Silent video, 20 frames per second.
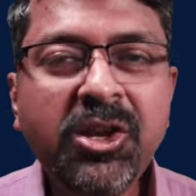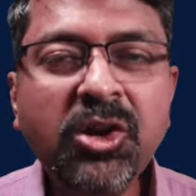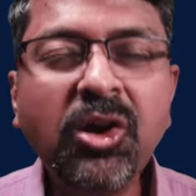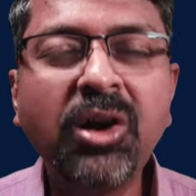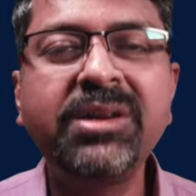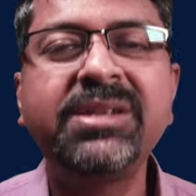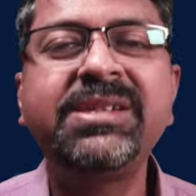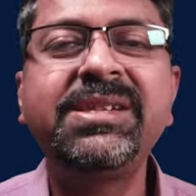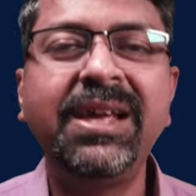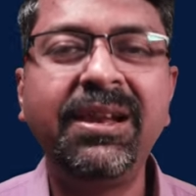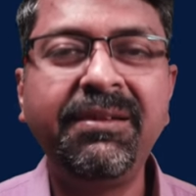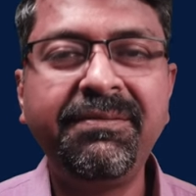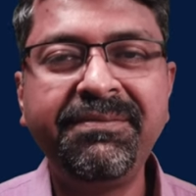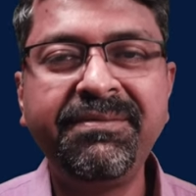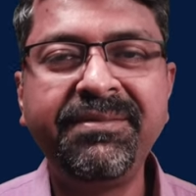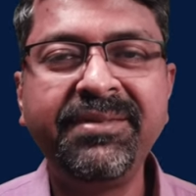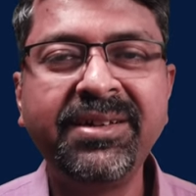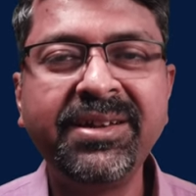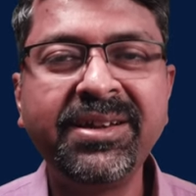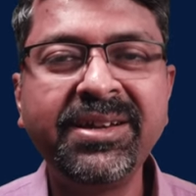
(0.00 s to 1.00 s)
yourself
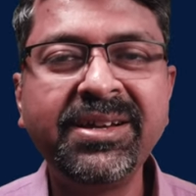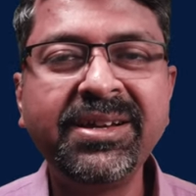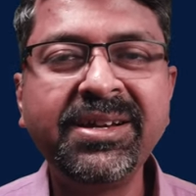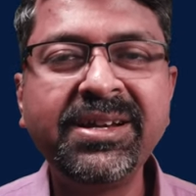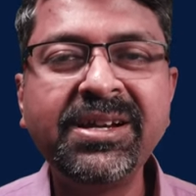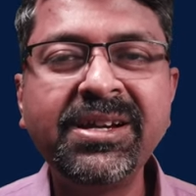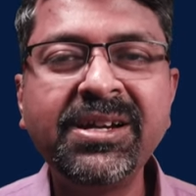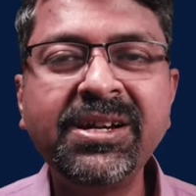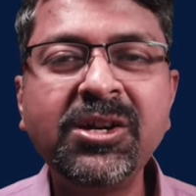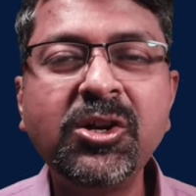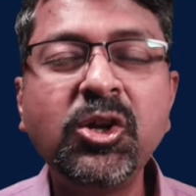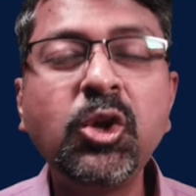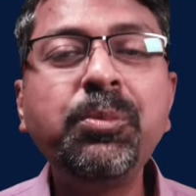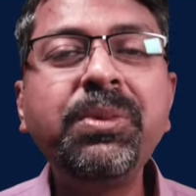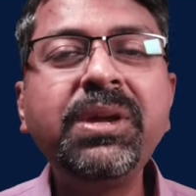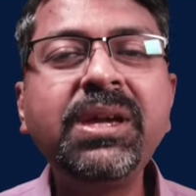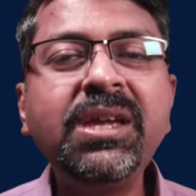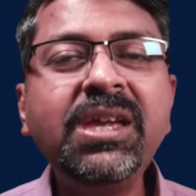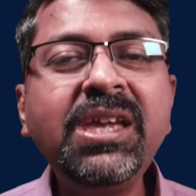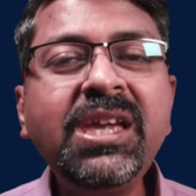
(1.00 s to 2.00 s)
to
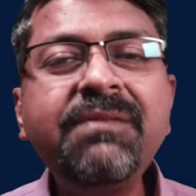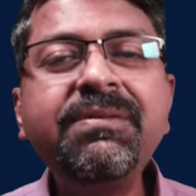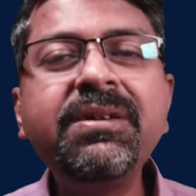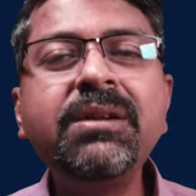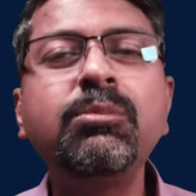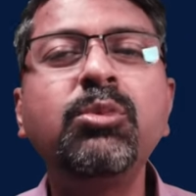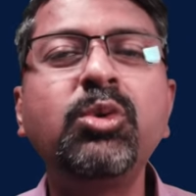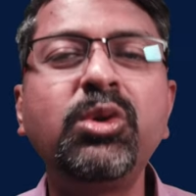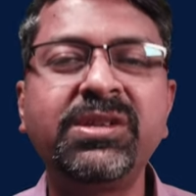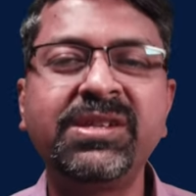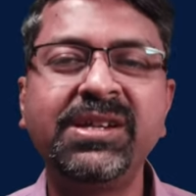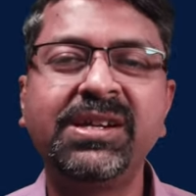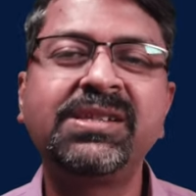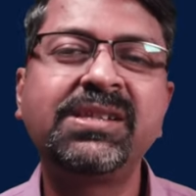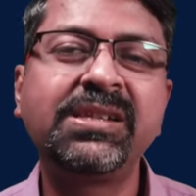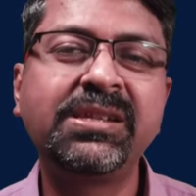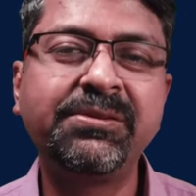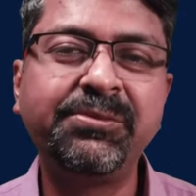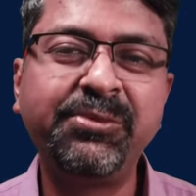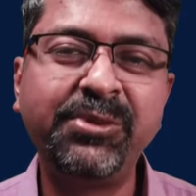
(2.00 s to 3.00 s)
be even more
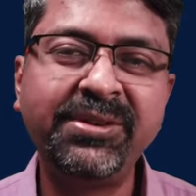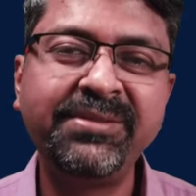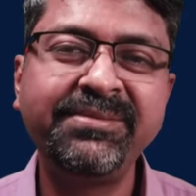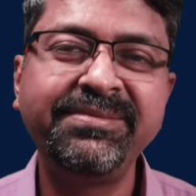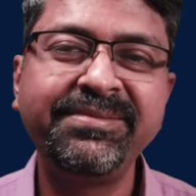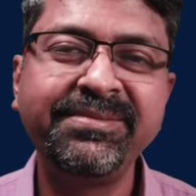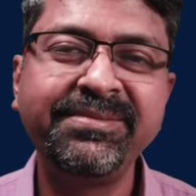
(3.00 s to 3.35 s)
successful.